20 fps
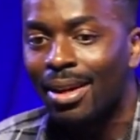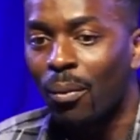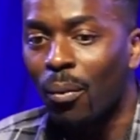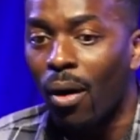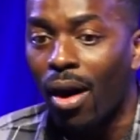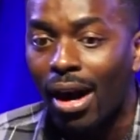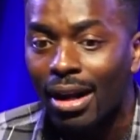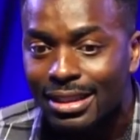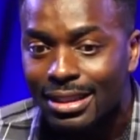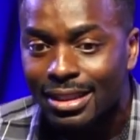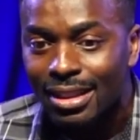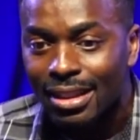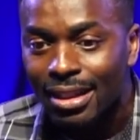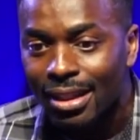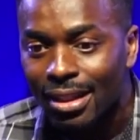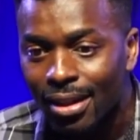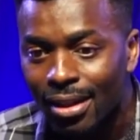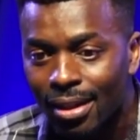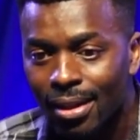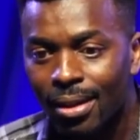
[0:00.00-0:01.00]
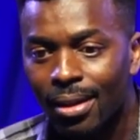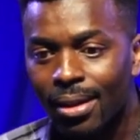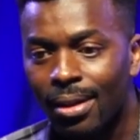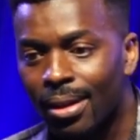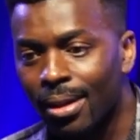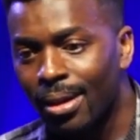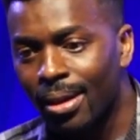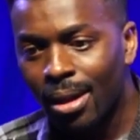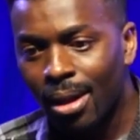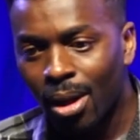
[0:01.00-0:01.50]
what?
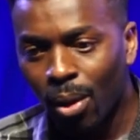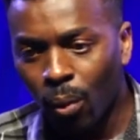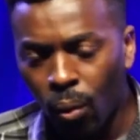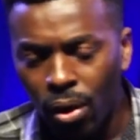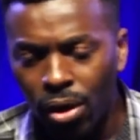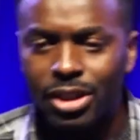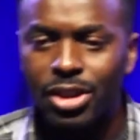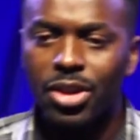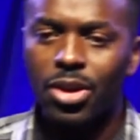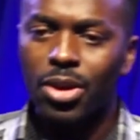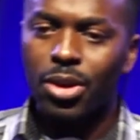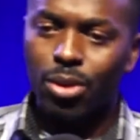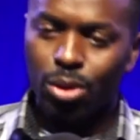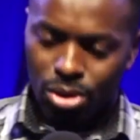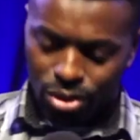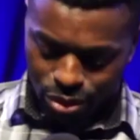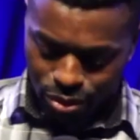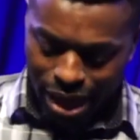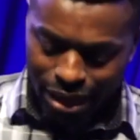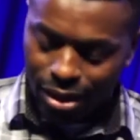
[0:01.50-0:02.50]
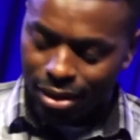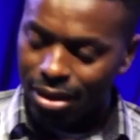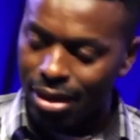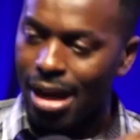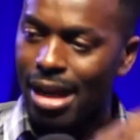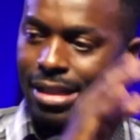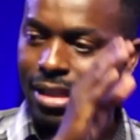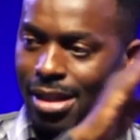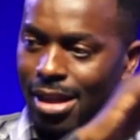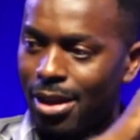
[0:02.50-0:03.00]
What do you
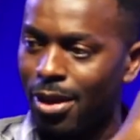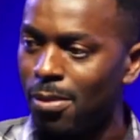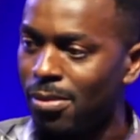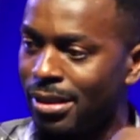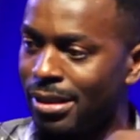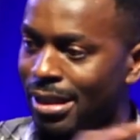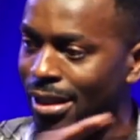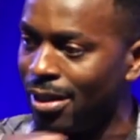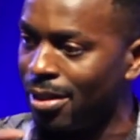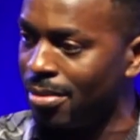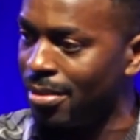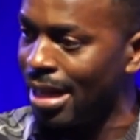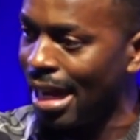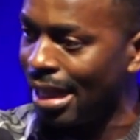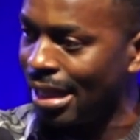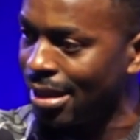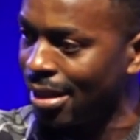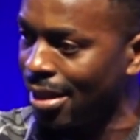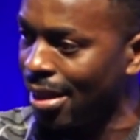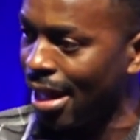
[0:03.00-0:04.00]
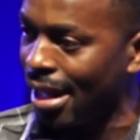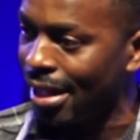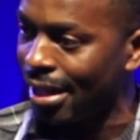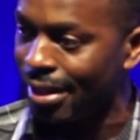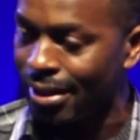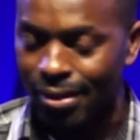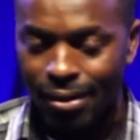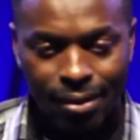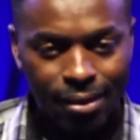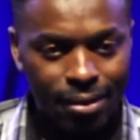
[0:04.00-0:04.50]
recognize as a common denominator there?
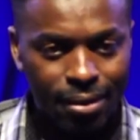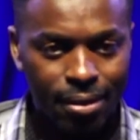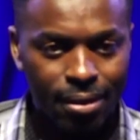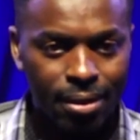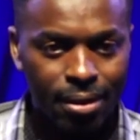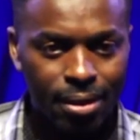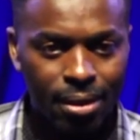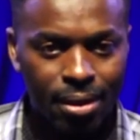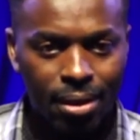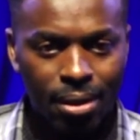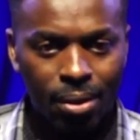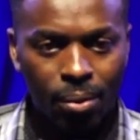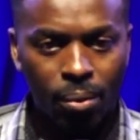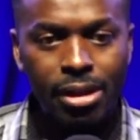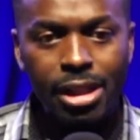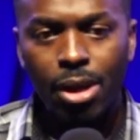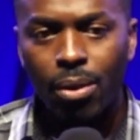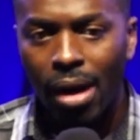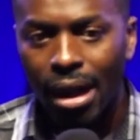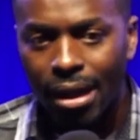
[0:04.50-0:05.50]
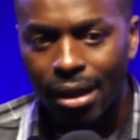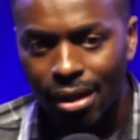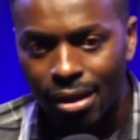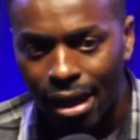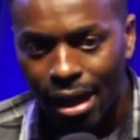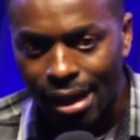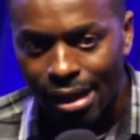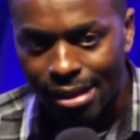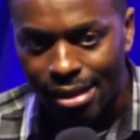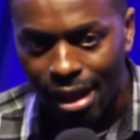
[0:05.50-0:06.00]
What do you
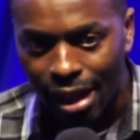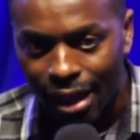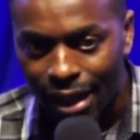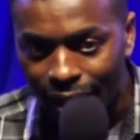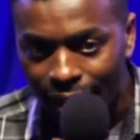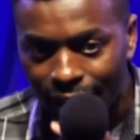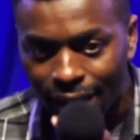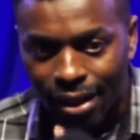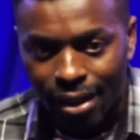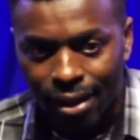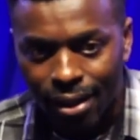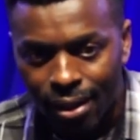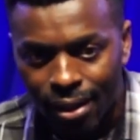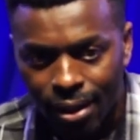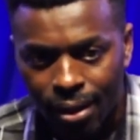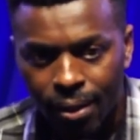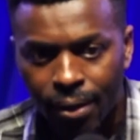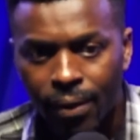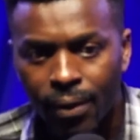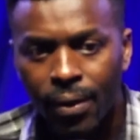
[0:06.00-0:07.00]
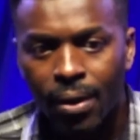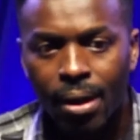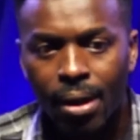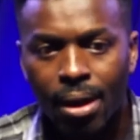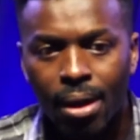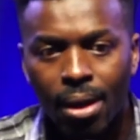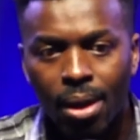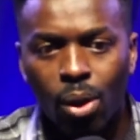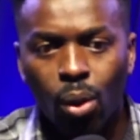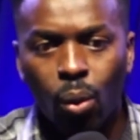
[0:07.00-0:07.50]
recognize there?
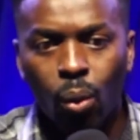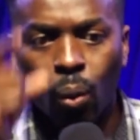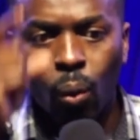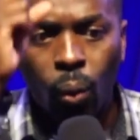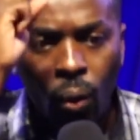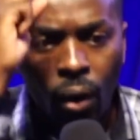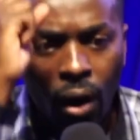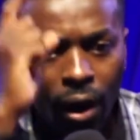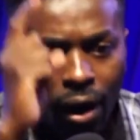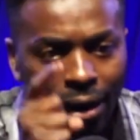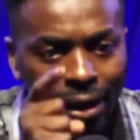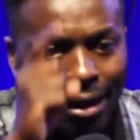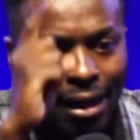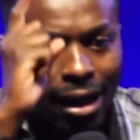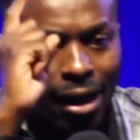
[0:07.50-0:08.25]
One